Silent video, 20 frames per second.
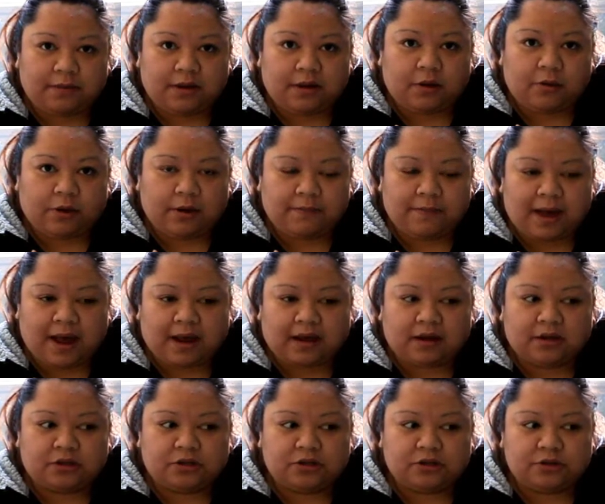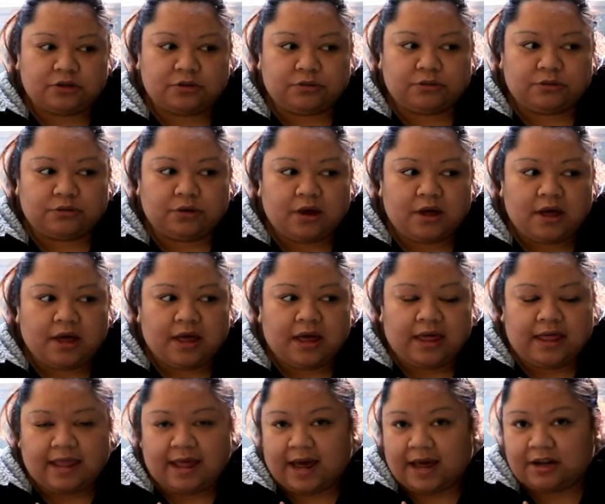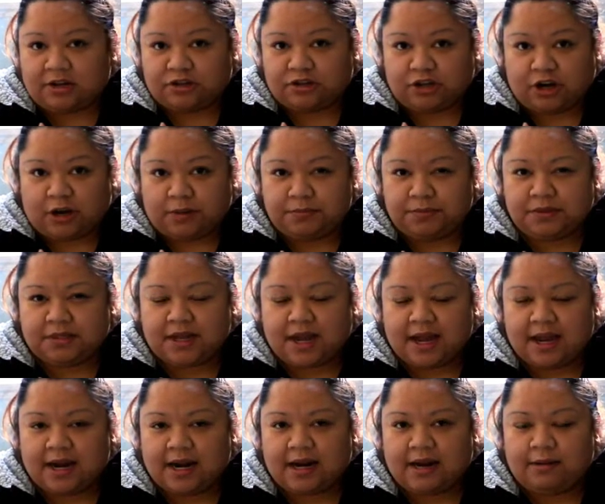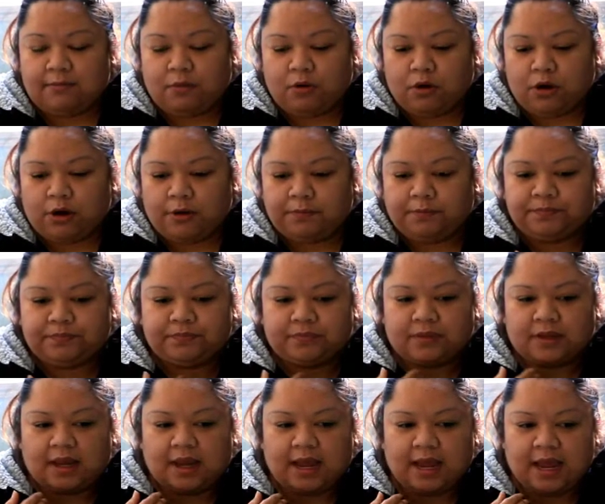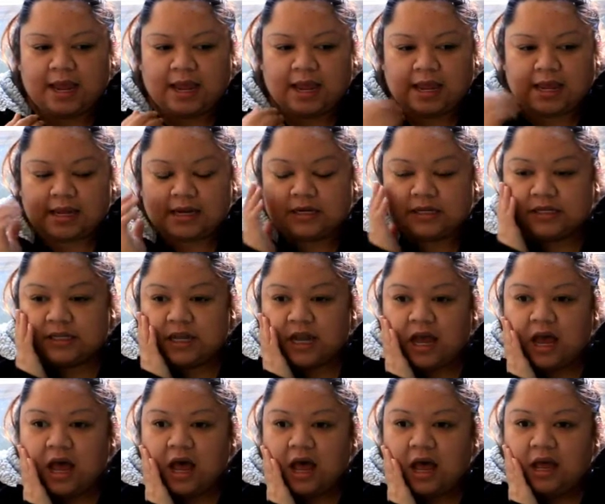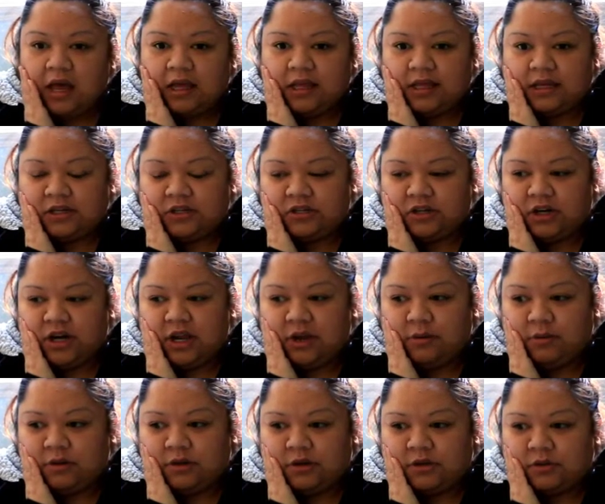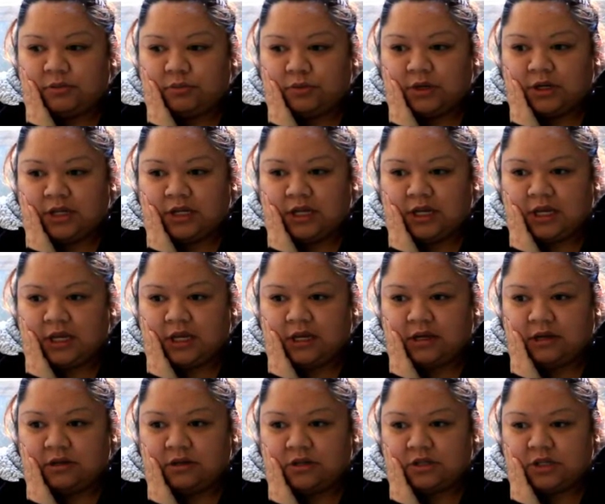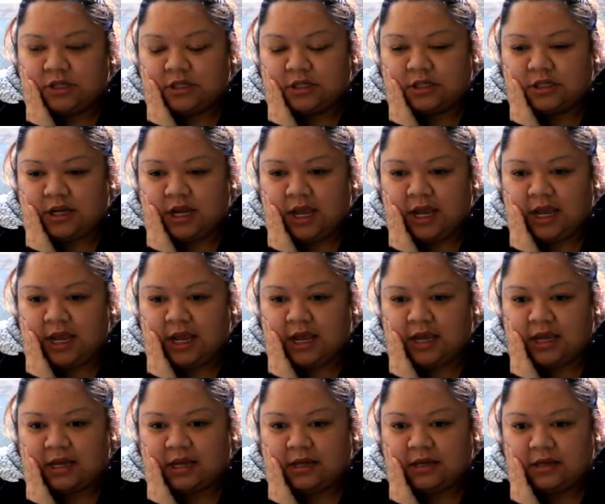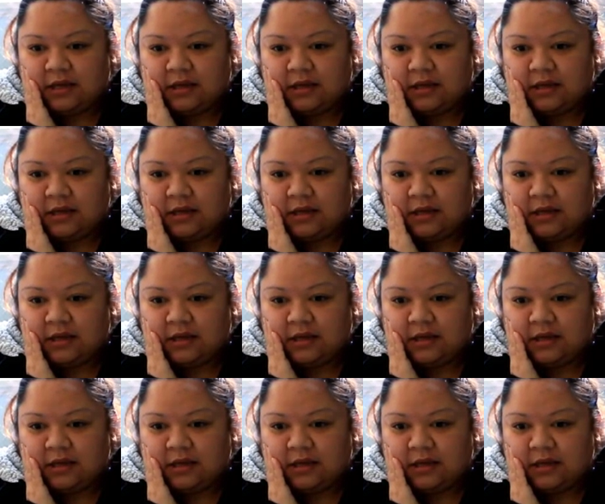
be going back to that job site anymore. And yesterday was really just a